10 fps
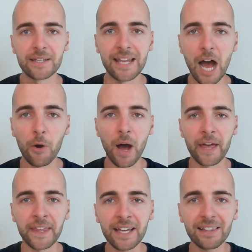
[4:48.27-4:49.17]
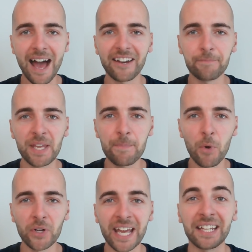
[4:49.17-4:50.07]
Now, I think a lot of
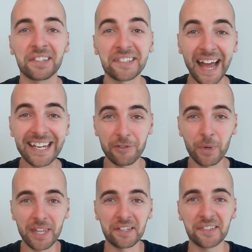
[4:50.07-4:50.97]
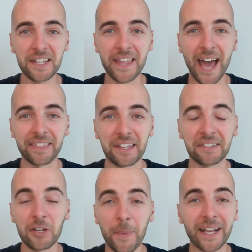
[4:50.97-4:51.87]
people get excited when they see that. They
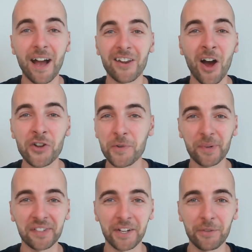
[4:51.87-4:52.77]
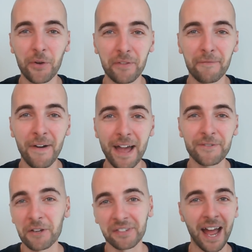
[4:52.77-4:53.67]
see, oh my God, 100% growth in 5
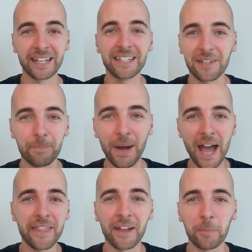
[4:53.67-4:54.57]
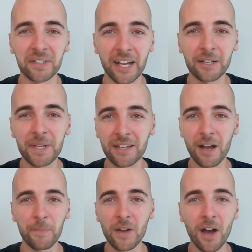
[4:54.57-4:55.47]
years. I need to buy there because I'm gonna
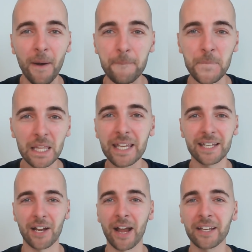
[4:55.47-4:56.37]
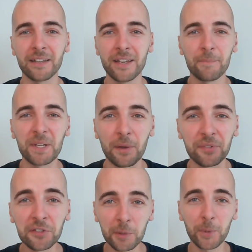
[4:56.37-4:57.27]
become a millionaire. I'm gonna become
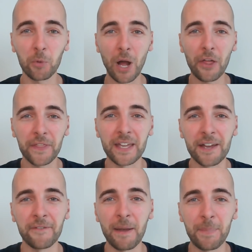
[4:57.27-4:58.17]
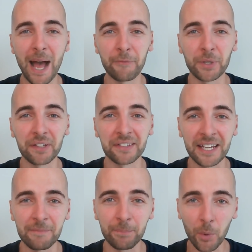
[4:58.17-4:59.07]
super wealthy if I buy real
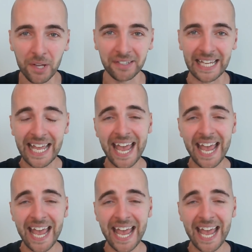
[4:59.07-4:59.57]
estate in Boise.